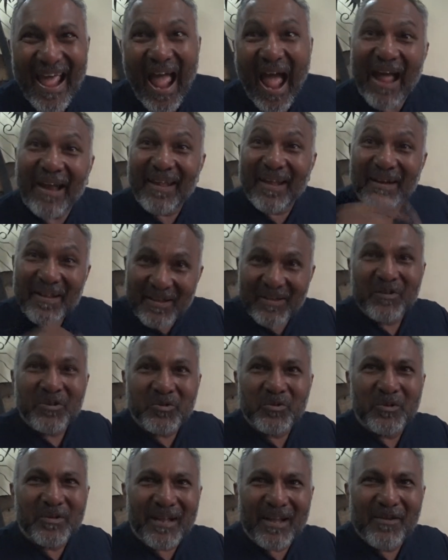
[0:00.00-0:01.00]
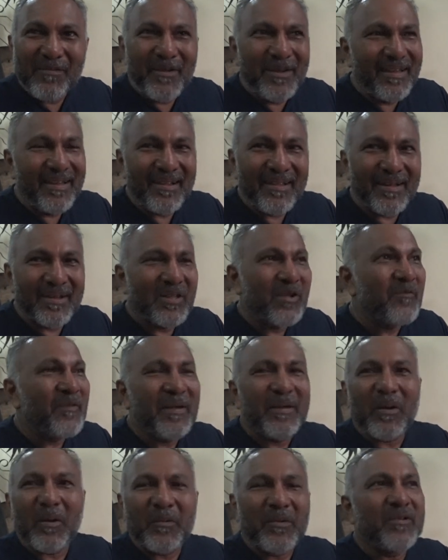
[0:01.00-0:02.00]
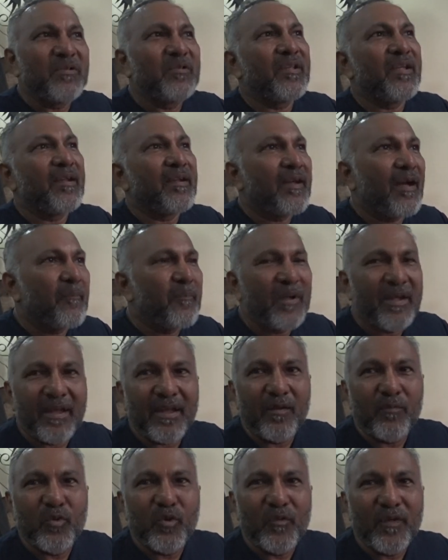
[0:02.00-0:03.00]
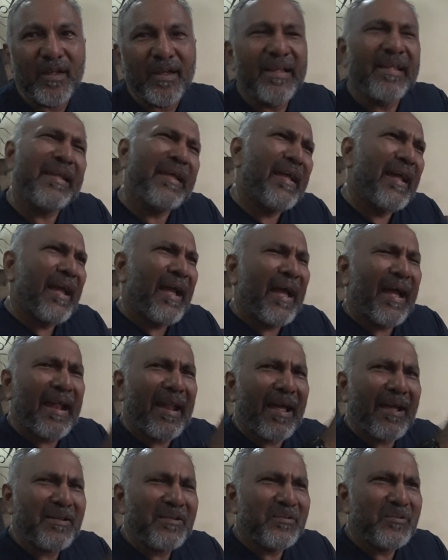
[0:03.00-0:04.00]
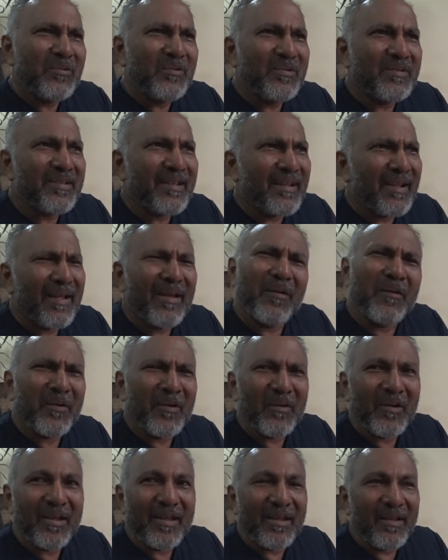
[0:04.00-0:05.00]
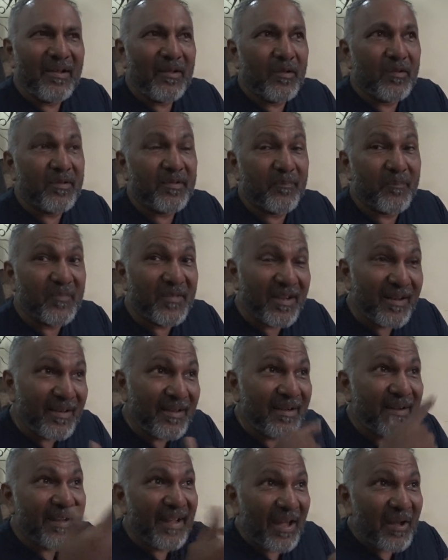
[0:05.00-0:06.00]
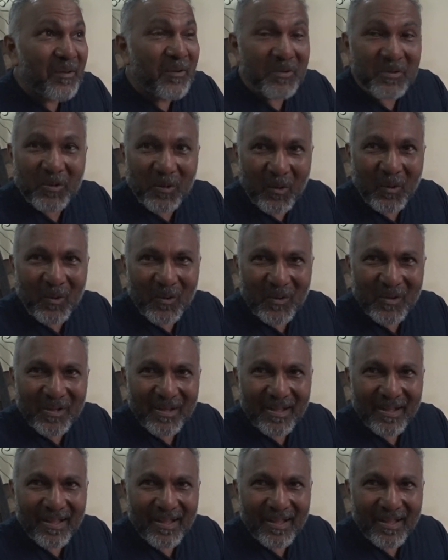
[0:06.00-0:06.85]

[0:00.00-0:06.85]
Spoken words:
And then he used to tell me the other way around. He said, I'm making a movie. And I used to say, okay. Till the day I got called.